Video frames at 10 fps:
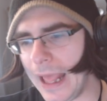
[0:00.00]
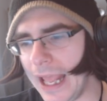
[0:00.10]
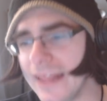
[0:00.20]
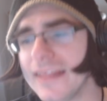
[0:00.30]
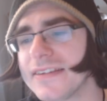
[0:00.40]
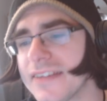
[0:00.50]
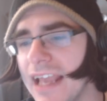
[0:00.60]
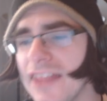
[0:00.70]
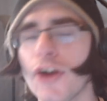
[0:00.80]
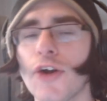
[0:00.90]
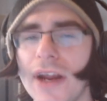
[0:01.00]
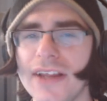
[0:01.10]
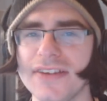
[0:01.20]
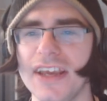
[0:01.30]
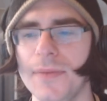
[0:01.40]
in the
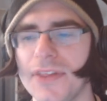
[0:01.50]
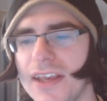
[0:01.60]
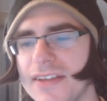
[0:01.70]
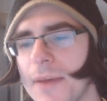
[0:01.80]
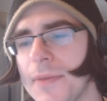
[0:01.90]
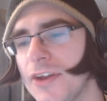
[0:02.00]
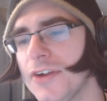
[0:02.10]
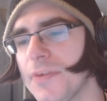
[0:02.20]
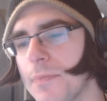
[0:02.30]
grand scheme of things. I mean, there is a